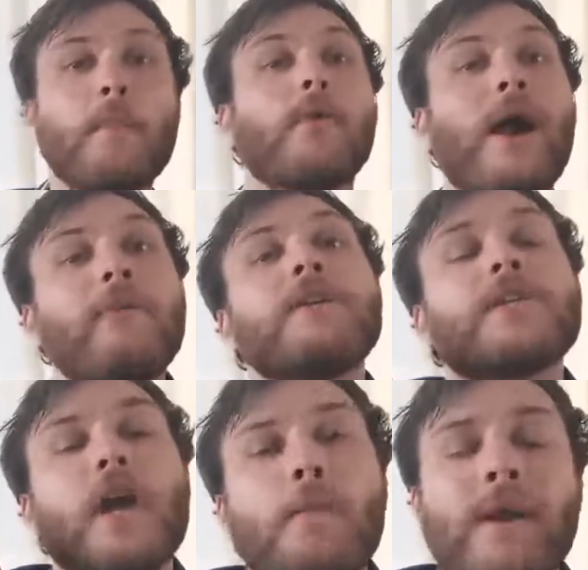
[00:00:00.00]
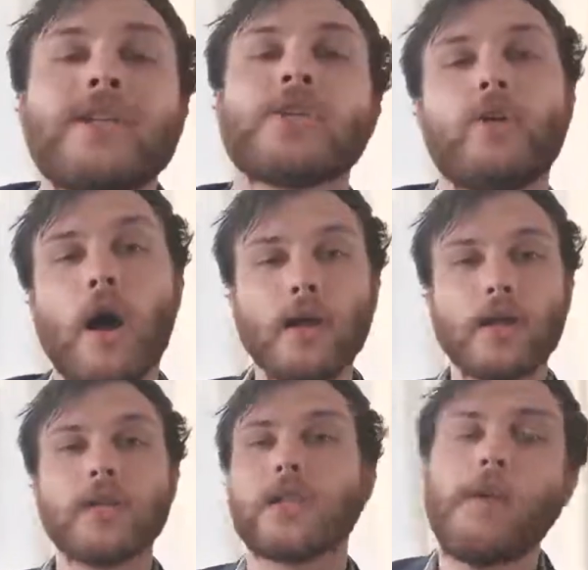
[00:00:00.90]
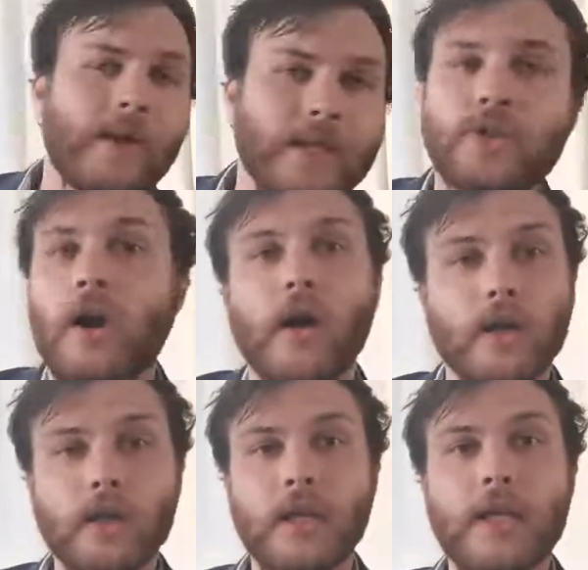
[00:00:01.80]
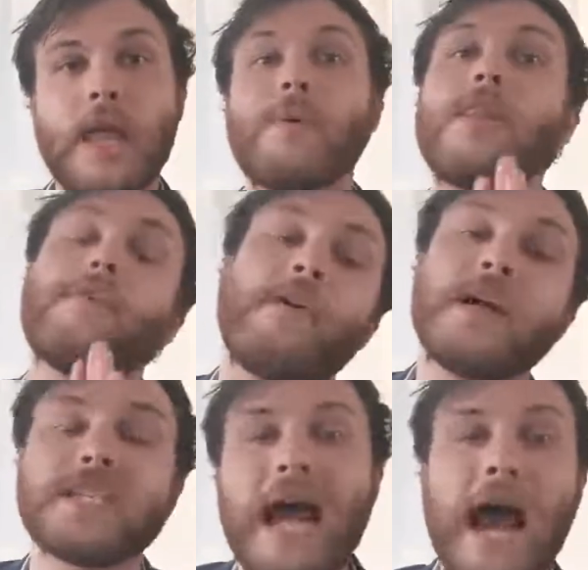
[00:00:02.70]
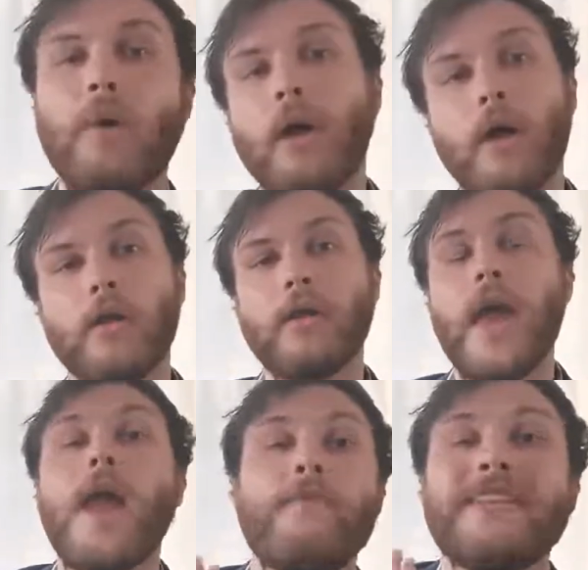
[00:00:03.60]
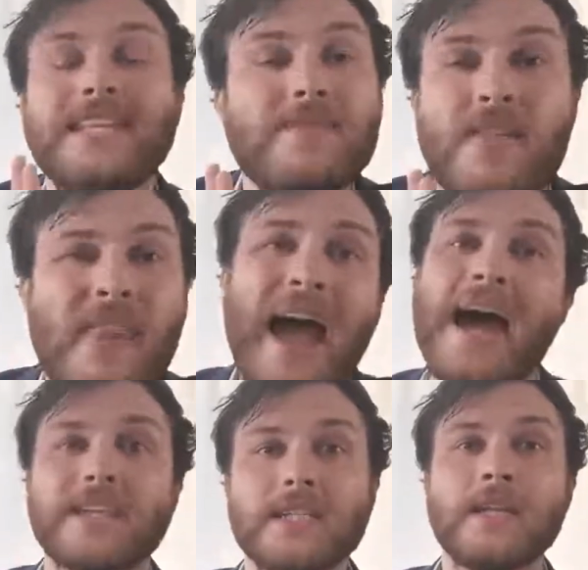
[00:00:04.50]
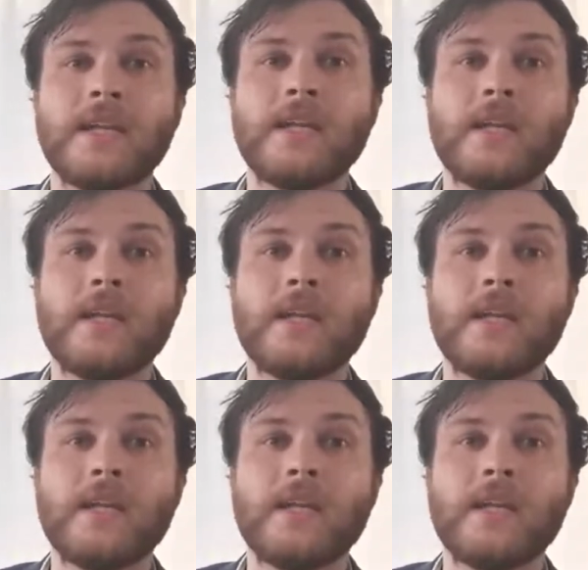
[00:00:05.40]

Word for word: But Ralph is so piss drunk, so piss drunk, that within the first hour, if it's even that,